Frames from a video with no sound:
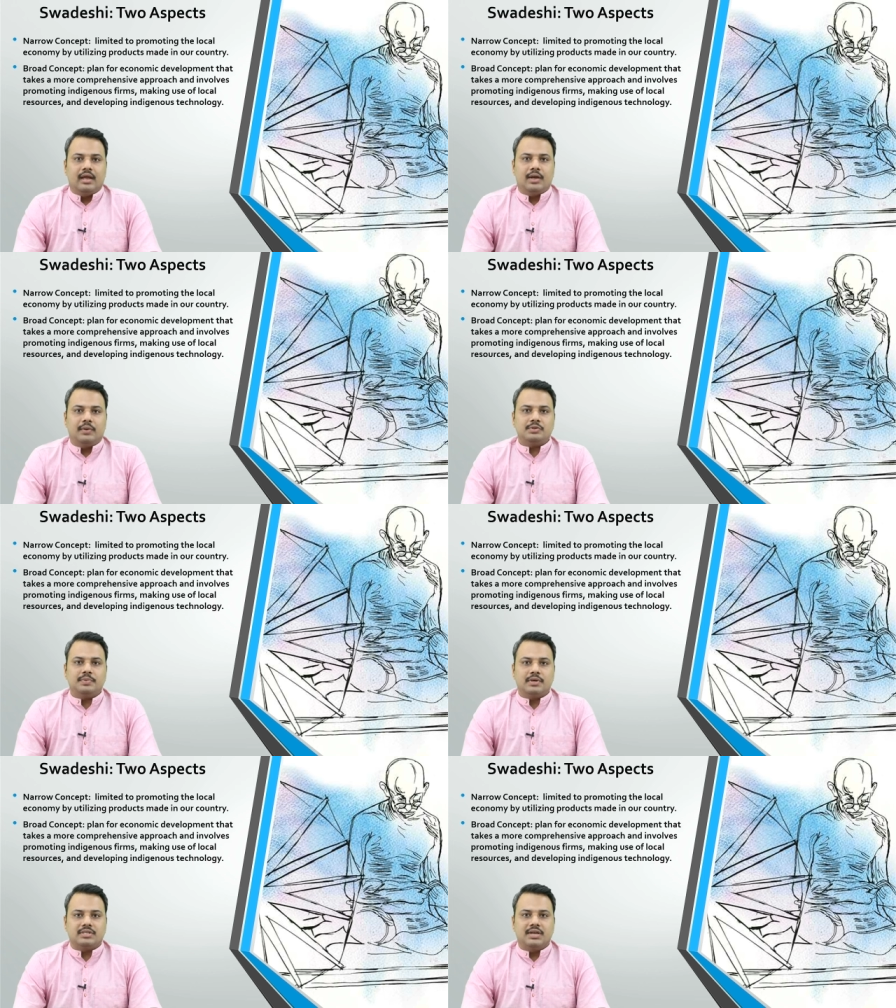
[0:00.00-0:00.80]
It was
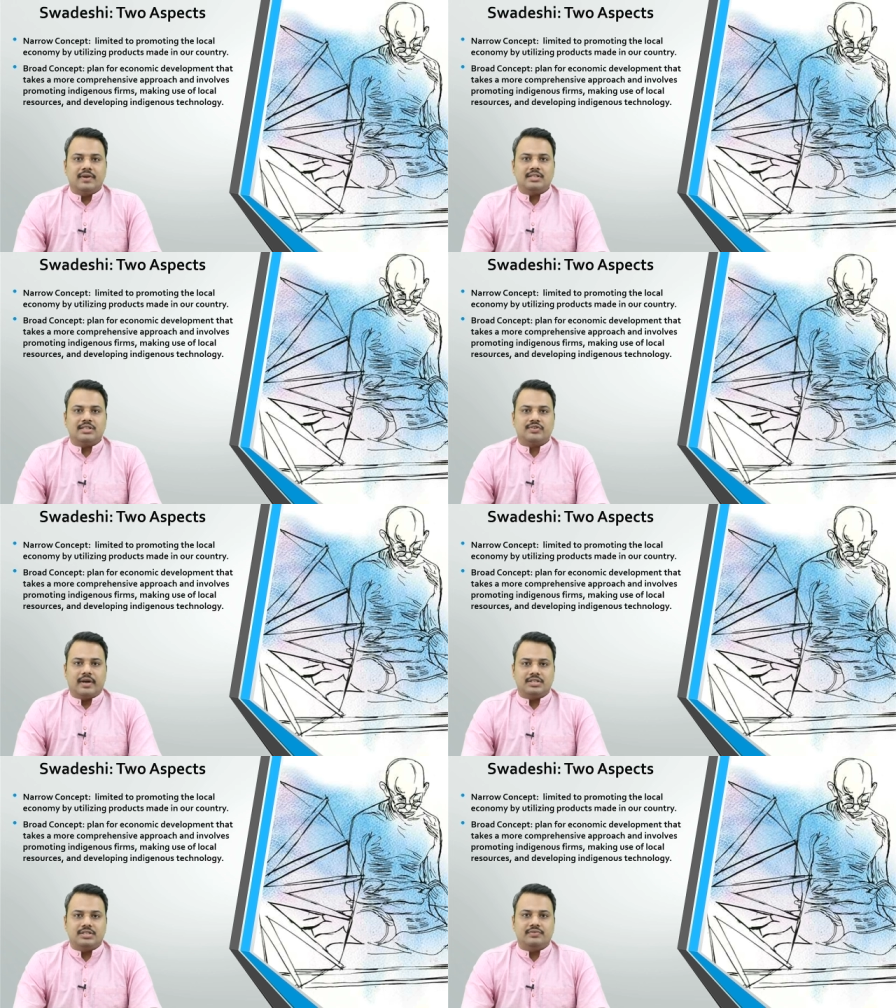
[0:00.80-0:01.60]
perceived as a
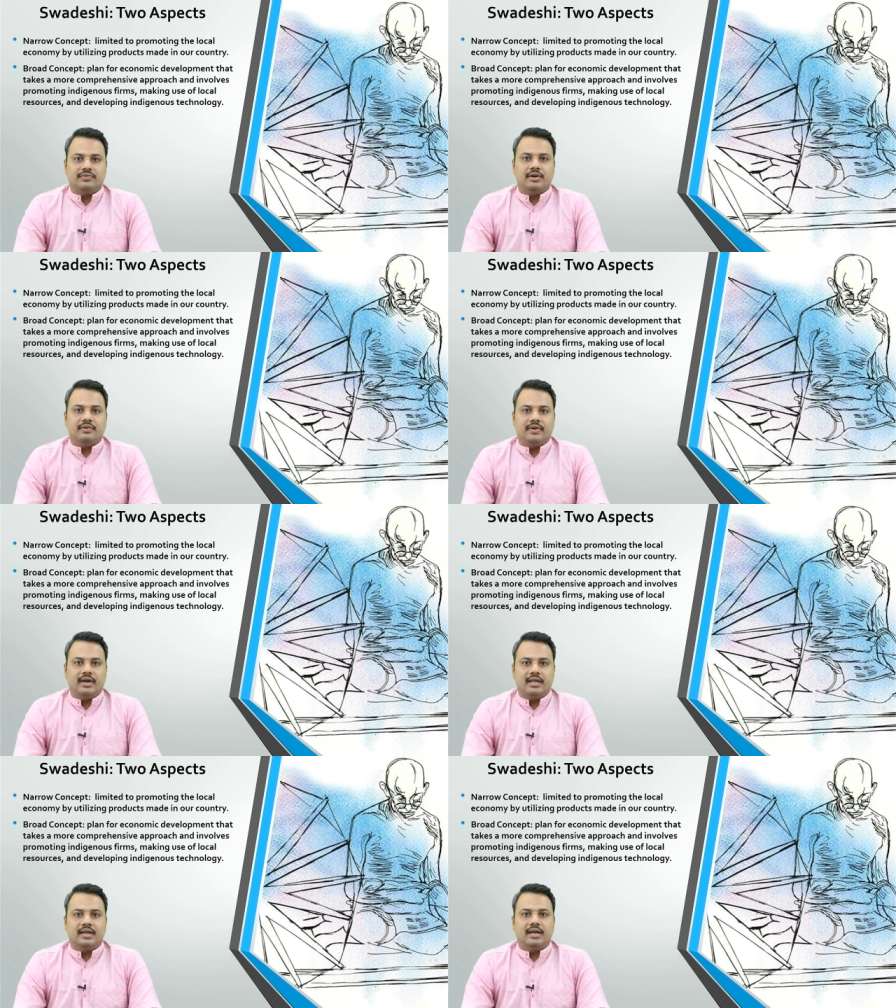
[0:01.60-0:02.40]
strategy for
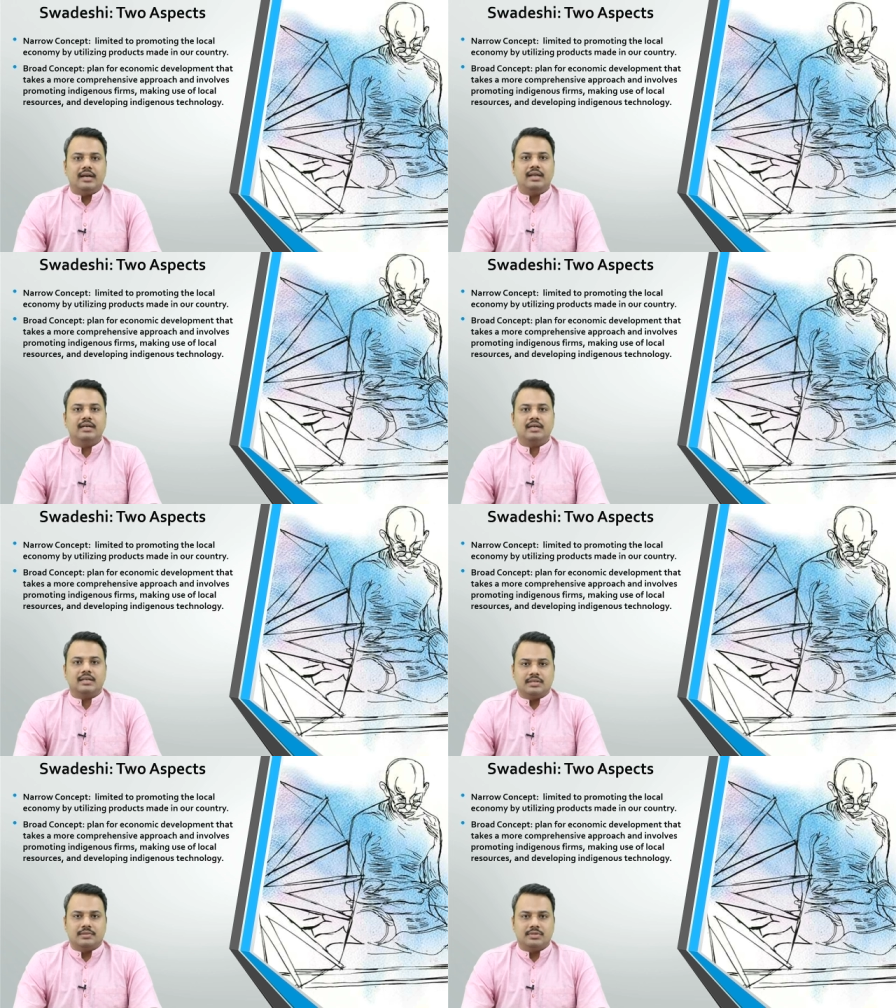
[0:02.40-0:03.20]
defending Indian
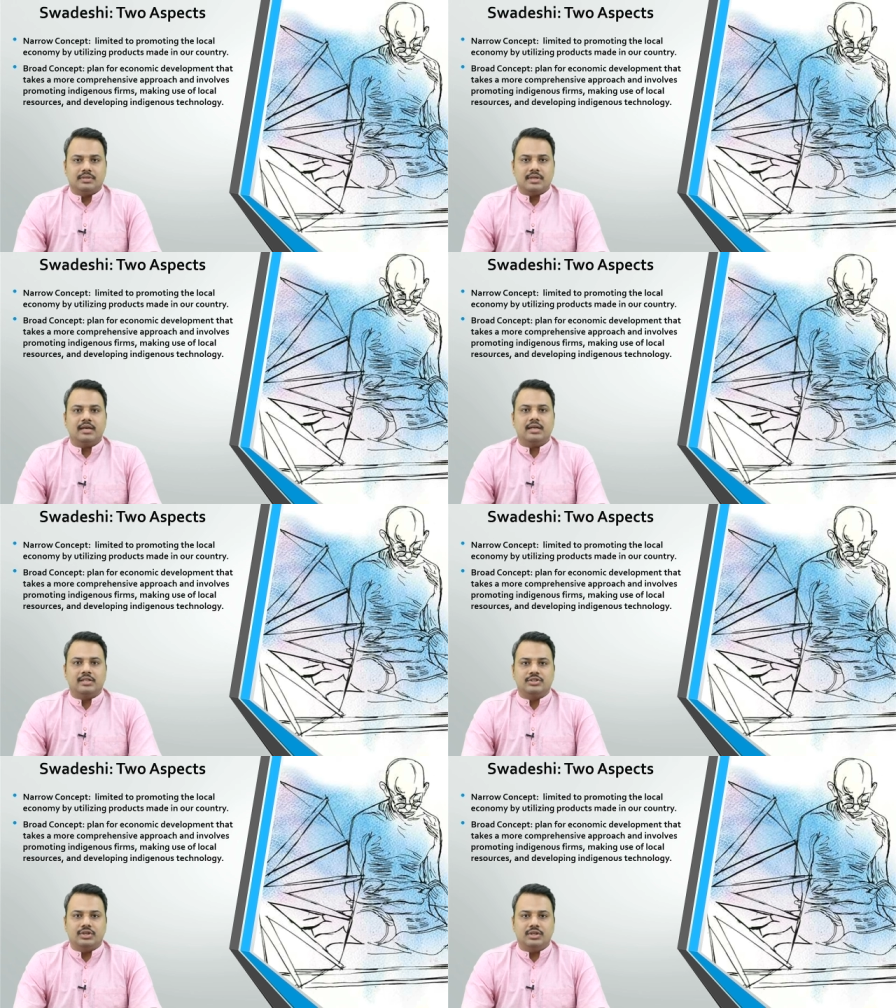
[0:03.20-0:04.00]
customs and
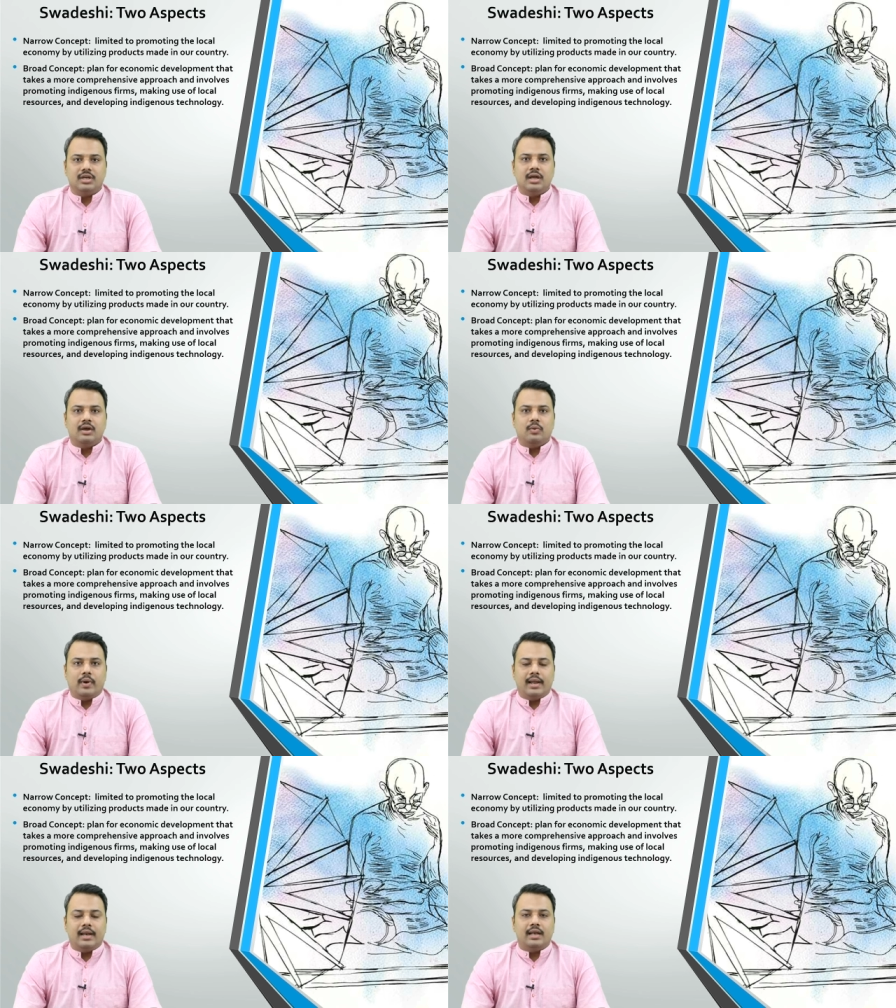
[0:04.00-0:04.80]
culture
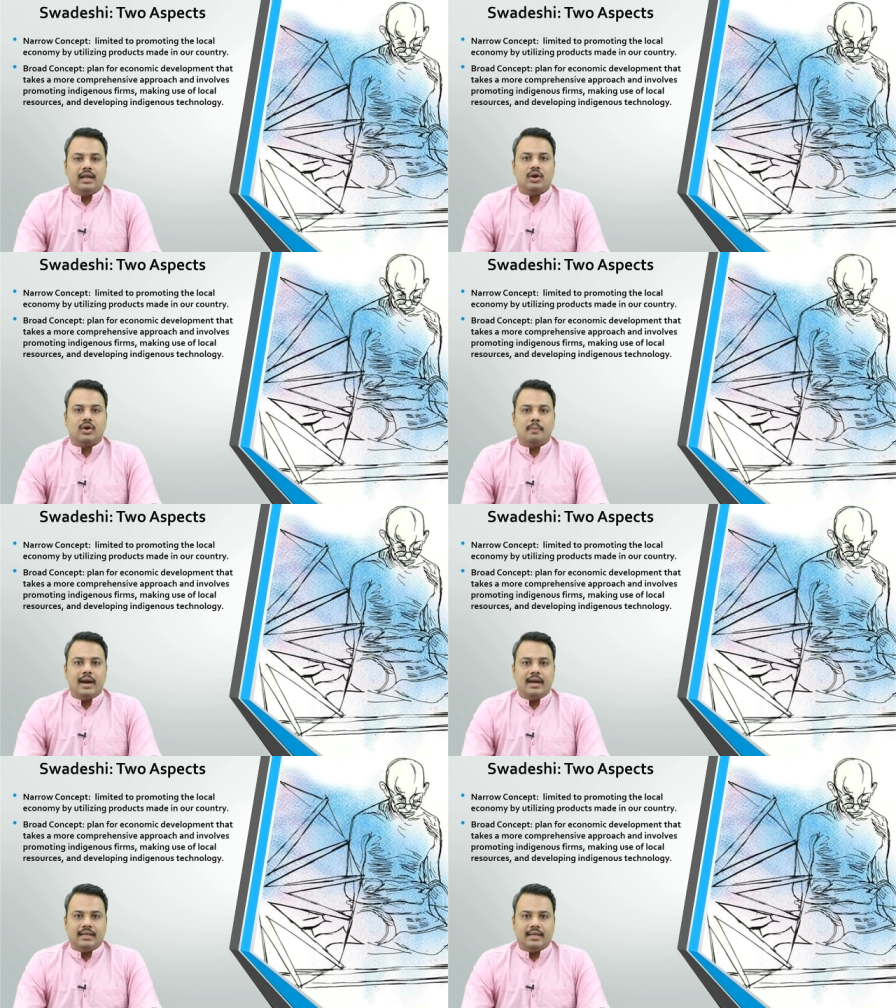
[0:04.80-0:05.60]
while
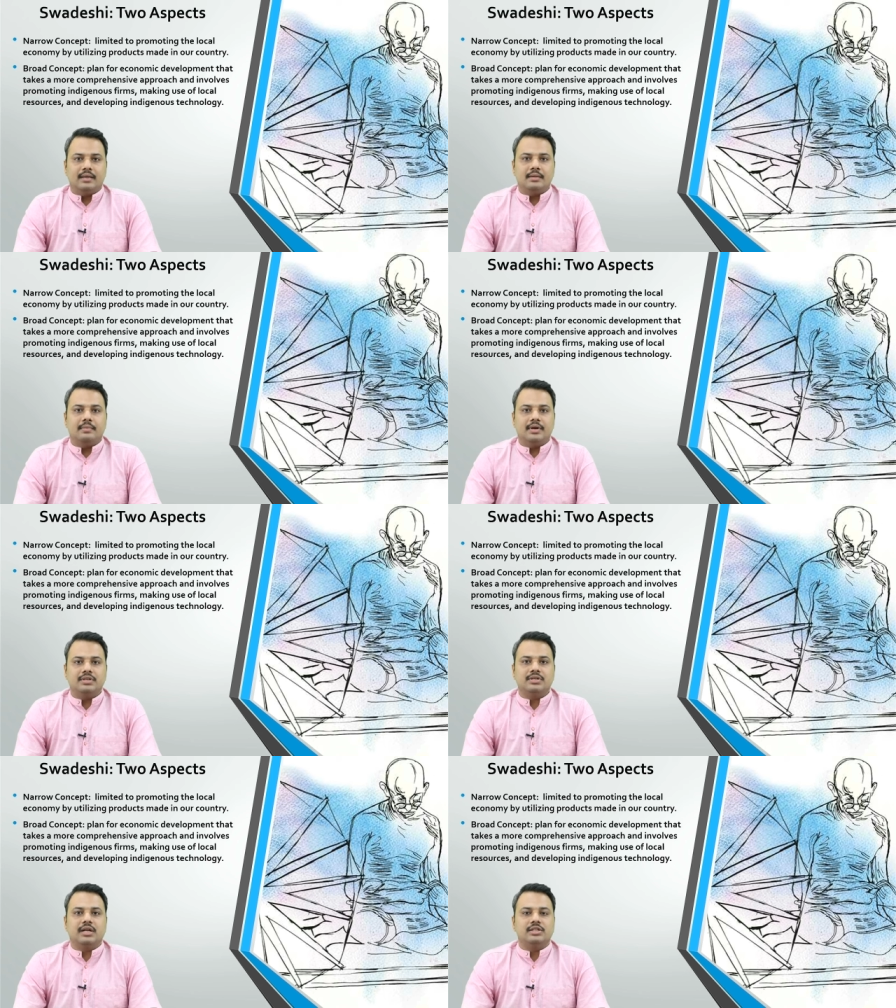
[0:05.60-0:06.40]
combating
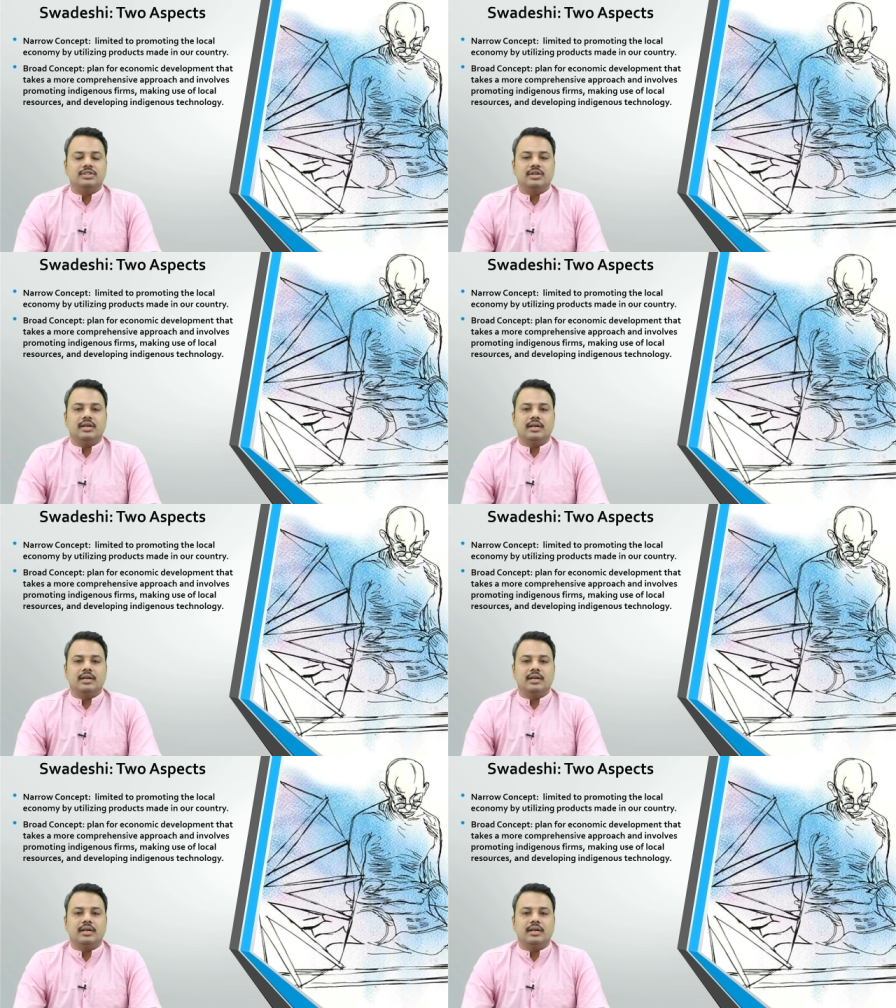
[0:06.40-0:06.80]
British cultural